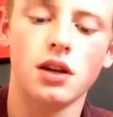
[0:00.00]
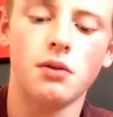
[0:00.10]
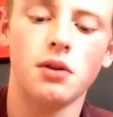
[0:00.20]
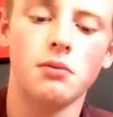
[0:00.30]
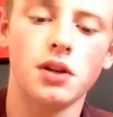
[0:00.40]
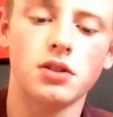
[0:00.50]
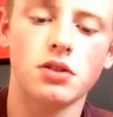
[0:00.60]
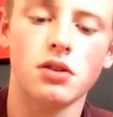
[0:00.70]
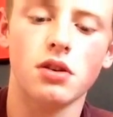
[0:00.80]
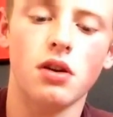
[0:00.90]
I want to make
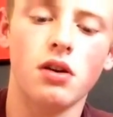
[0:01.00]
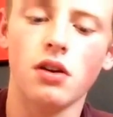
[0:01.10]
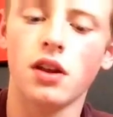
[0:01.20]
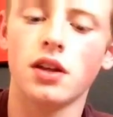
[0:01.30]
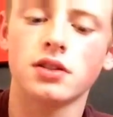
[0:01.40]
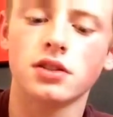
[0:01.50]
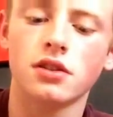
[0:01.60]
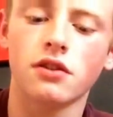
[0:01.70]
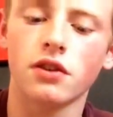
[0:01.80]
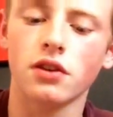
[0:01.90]
sure all this
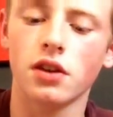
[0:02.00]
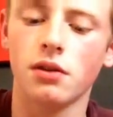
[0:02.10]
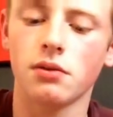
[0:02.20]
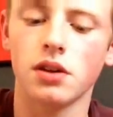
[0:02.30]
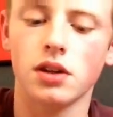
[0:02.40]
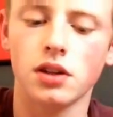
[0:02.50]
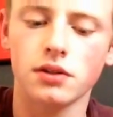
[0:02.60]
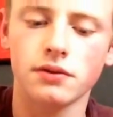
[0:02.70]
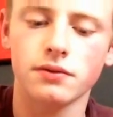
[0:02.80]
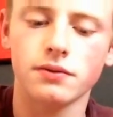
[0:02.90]
is filled
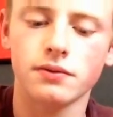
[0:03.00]
up